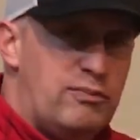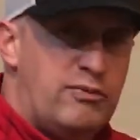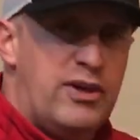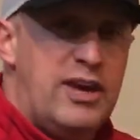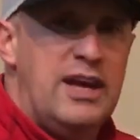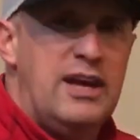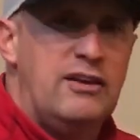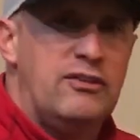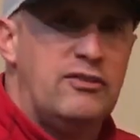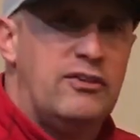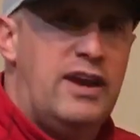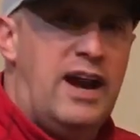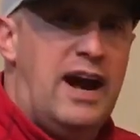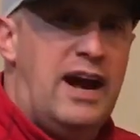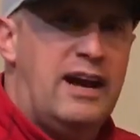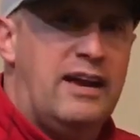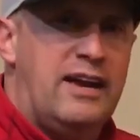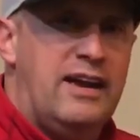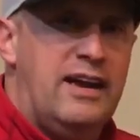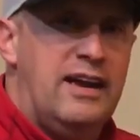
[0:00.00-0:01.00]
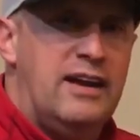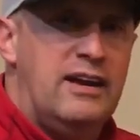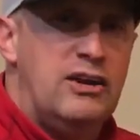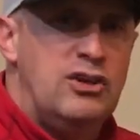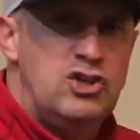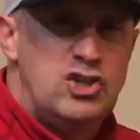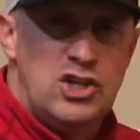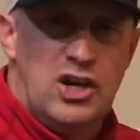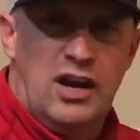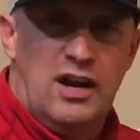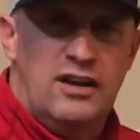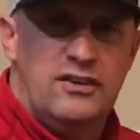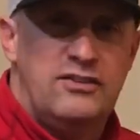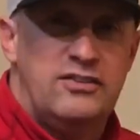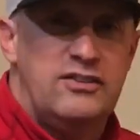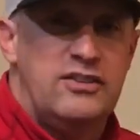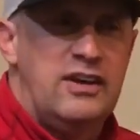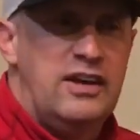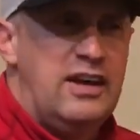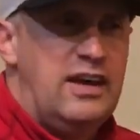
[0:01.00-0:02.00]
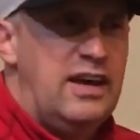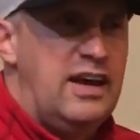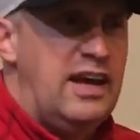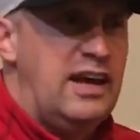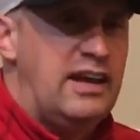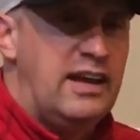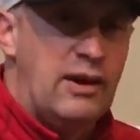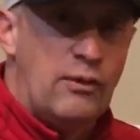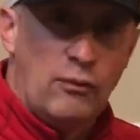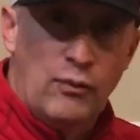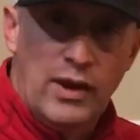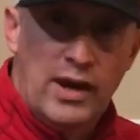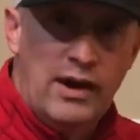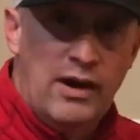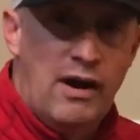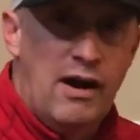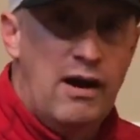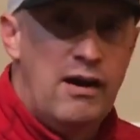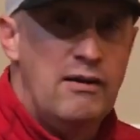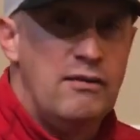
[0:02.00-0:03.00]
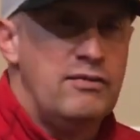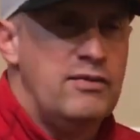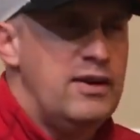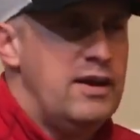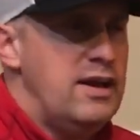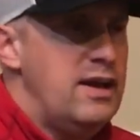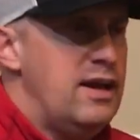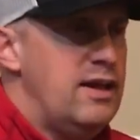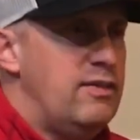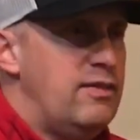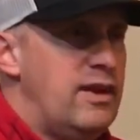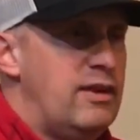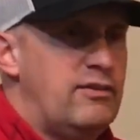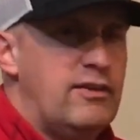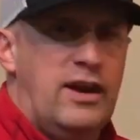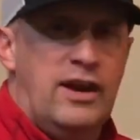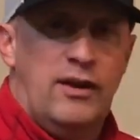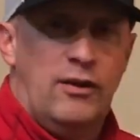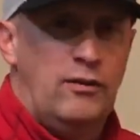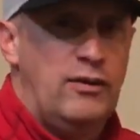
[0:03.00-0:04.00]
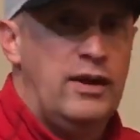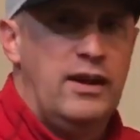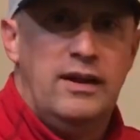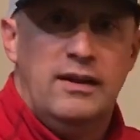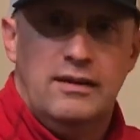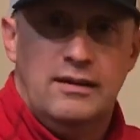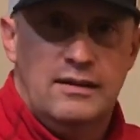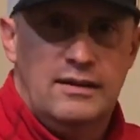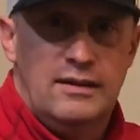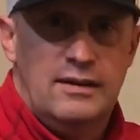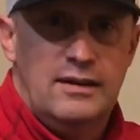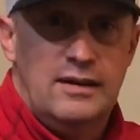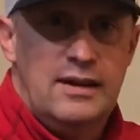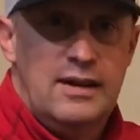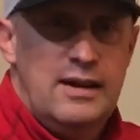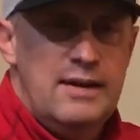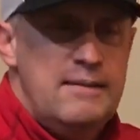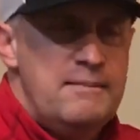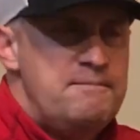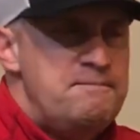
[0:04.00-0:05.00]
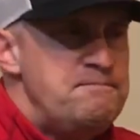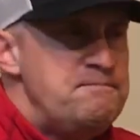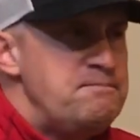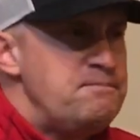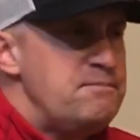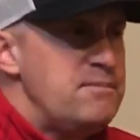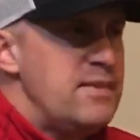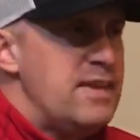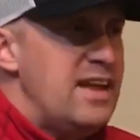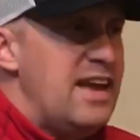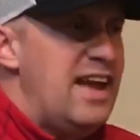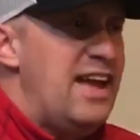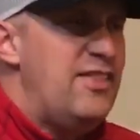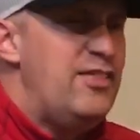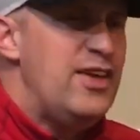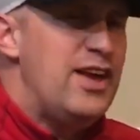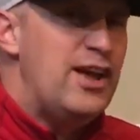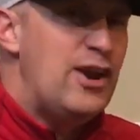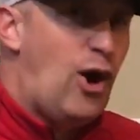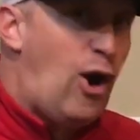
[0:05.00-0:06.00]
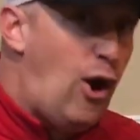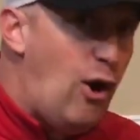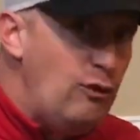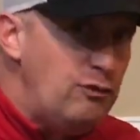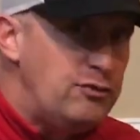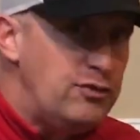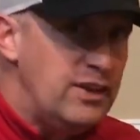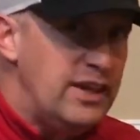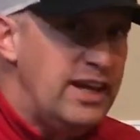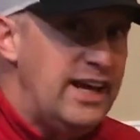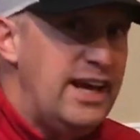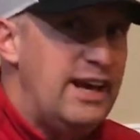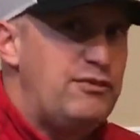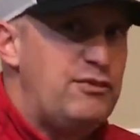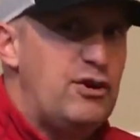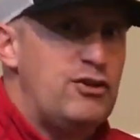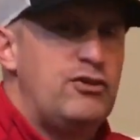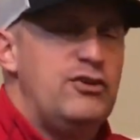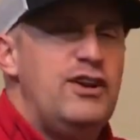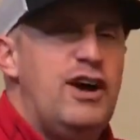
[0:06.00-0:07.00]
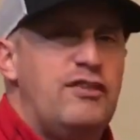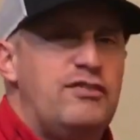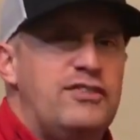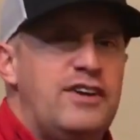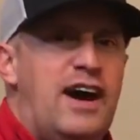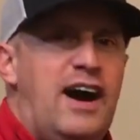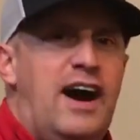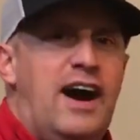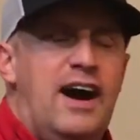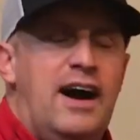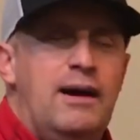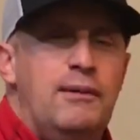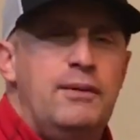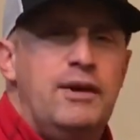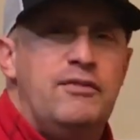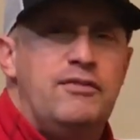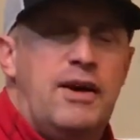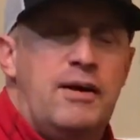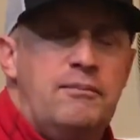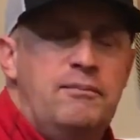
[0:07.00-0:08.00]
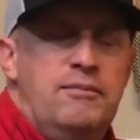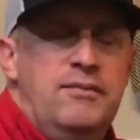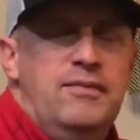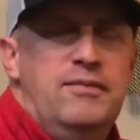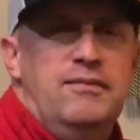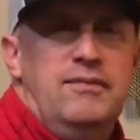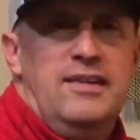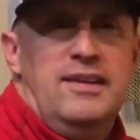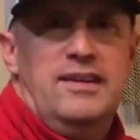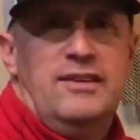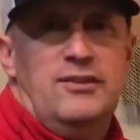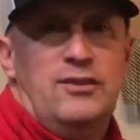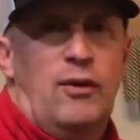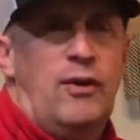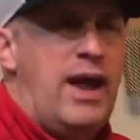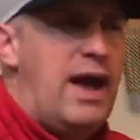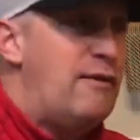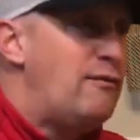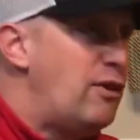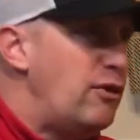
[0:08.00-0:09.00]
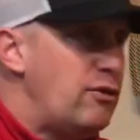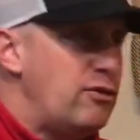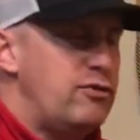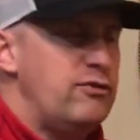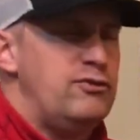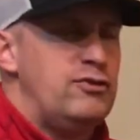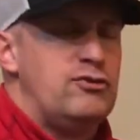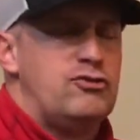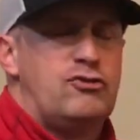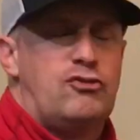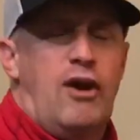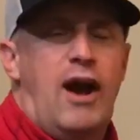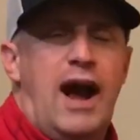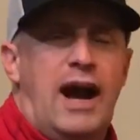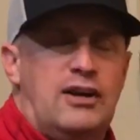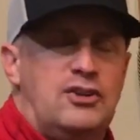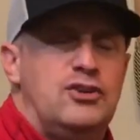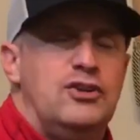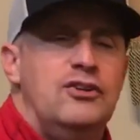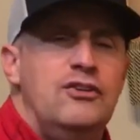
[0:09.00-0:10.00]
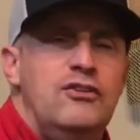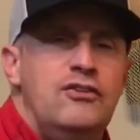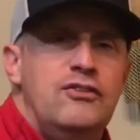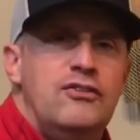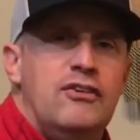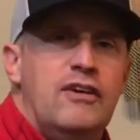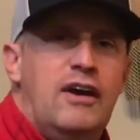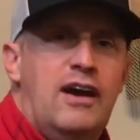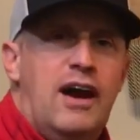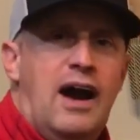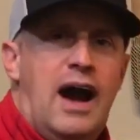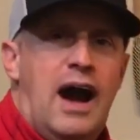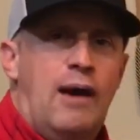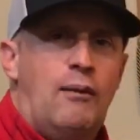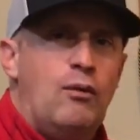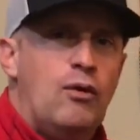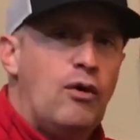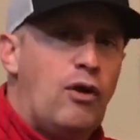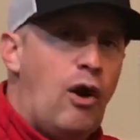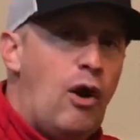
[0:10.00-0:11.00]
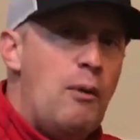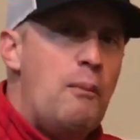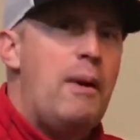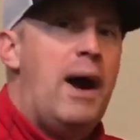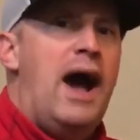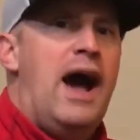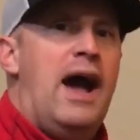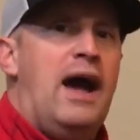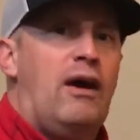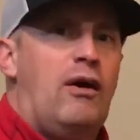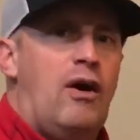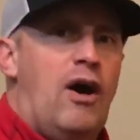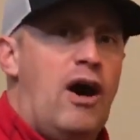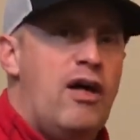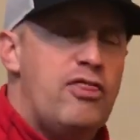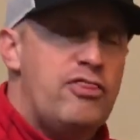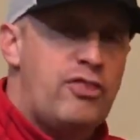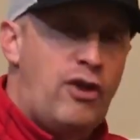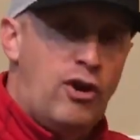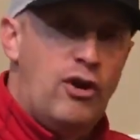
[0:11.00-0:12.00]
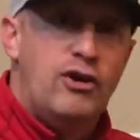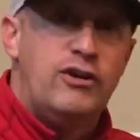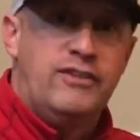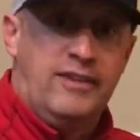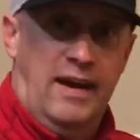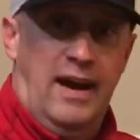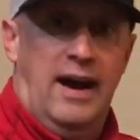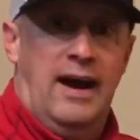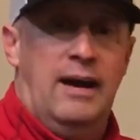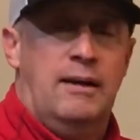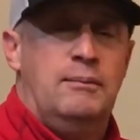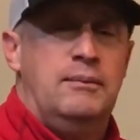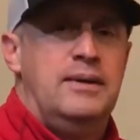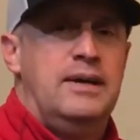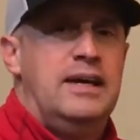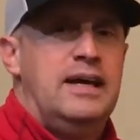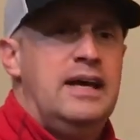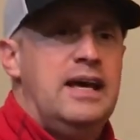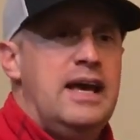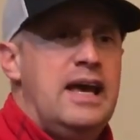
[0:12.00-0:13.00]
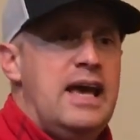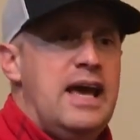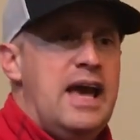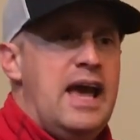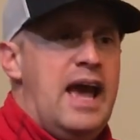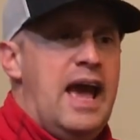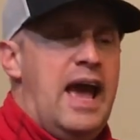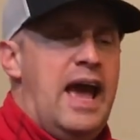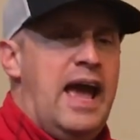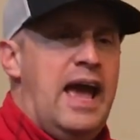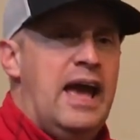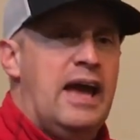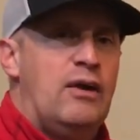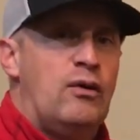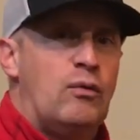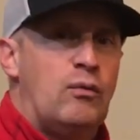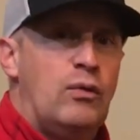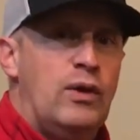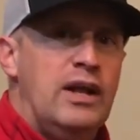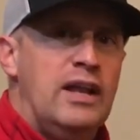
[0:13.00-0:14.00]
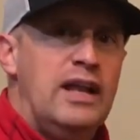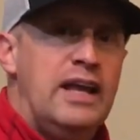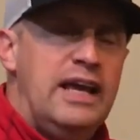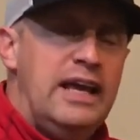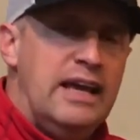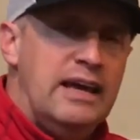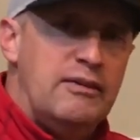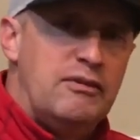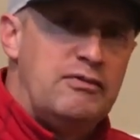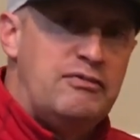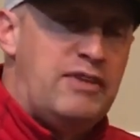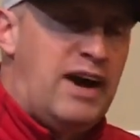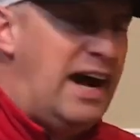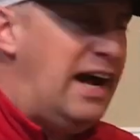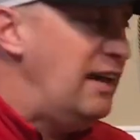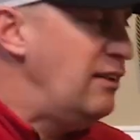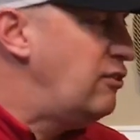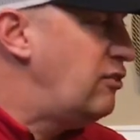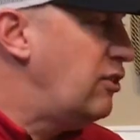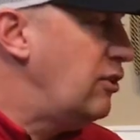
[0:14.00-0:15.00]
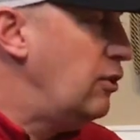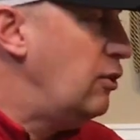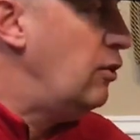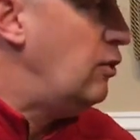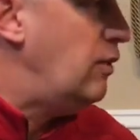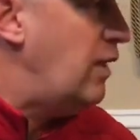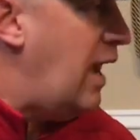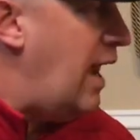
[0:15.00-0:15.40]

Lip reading: things that I can adjust and get rid of and things that I don't need. And then hopefully if there's enough time and if I don't have other distractions, I will go back a third time and really fine-tune